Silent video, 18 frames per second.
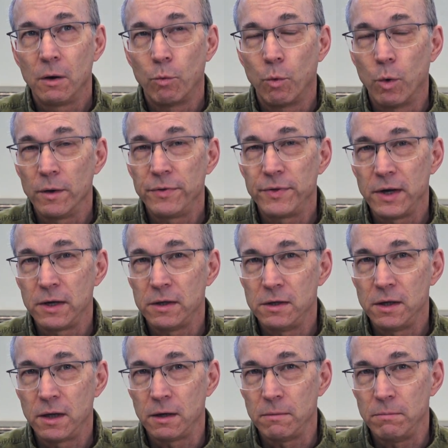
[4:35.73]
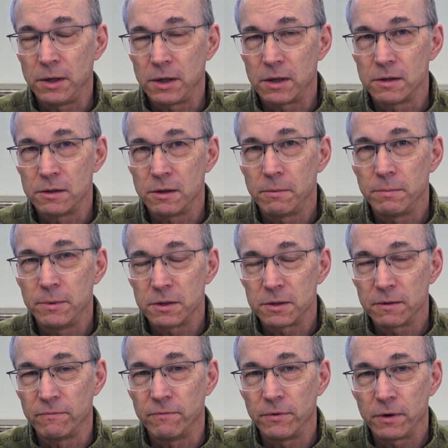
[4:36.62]
what they did because there'll be
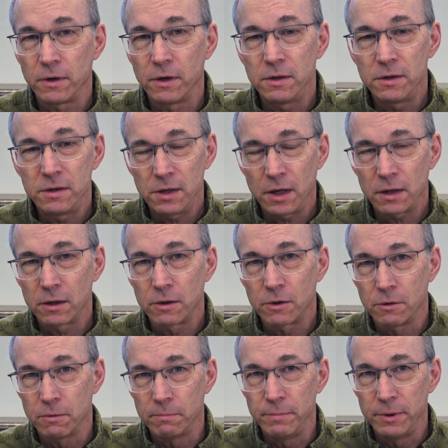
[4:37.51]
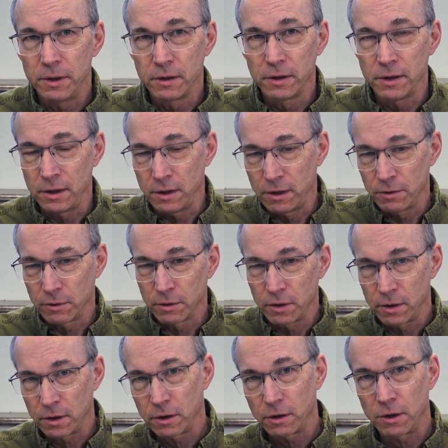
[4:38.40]
some very technical building in
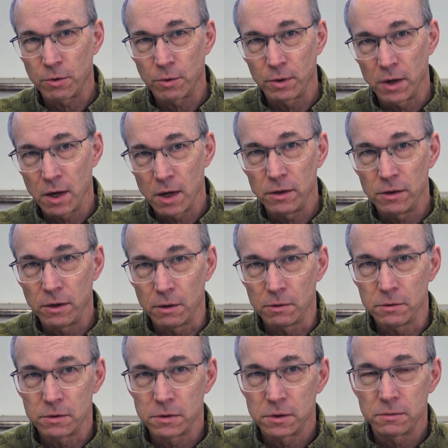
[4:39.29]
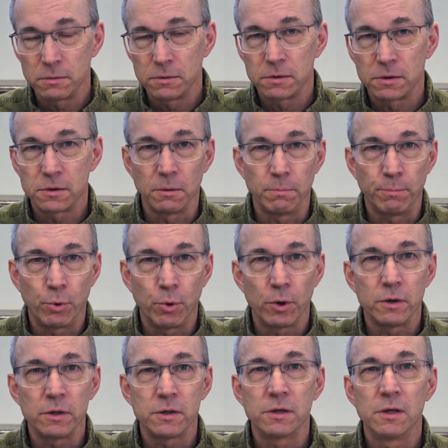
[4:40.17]
order to create those
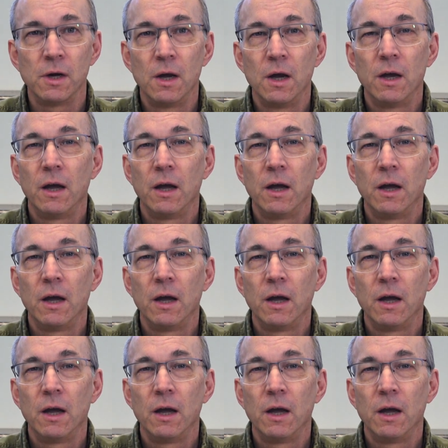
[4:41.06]
supports